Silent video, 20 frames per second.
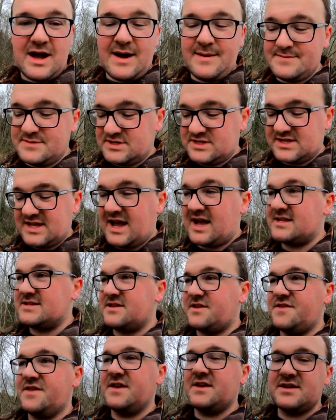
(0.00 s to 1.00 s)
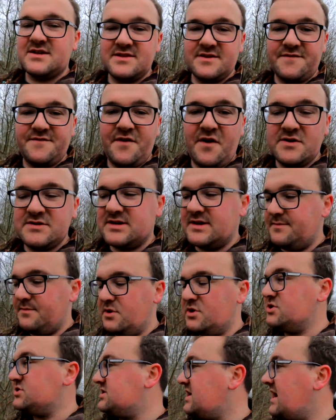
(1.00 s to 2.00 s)
I'm just starting to think that finding a
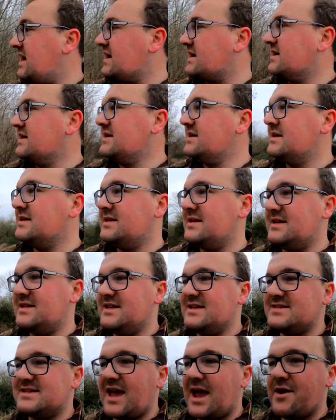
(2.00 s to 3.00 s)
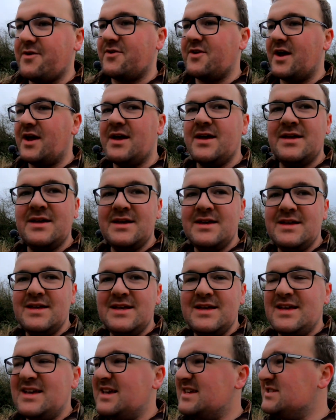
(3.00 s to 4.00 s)
muntjac in this area
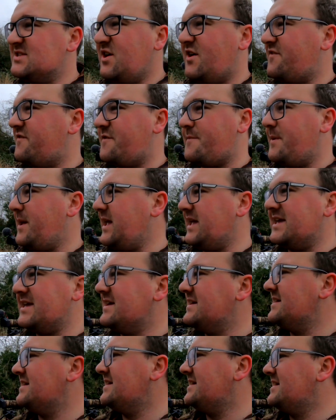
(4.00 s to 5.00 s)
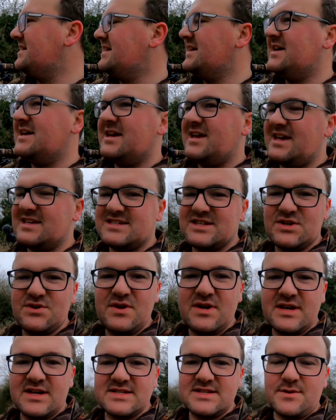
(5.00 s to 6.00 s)
is not for me. It's
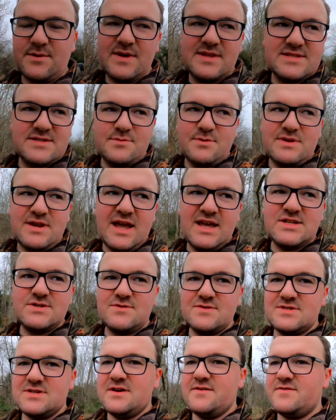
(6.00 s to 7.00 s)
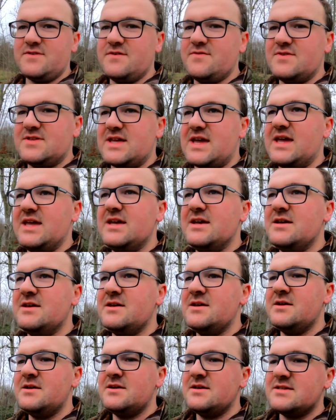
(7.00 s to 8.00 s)
annoying because I went to a nature reserve the other day,
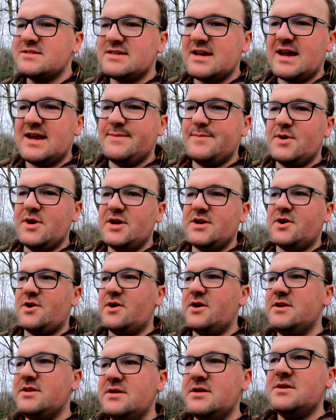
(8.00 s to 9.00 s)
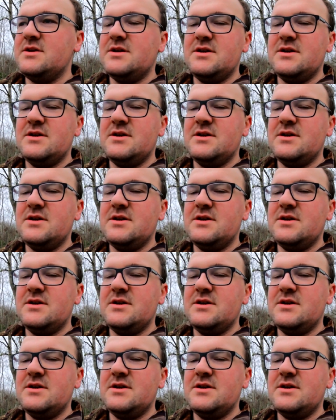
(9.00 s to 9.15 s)
sat in a bird hide,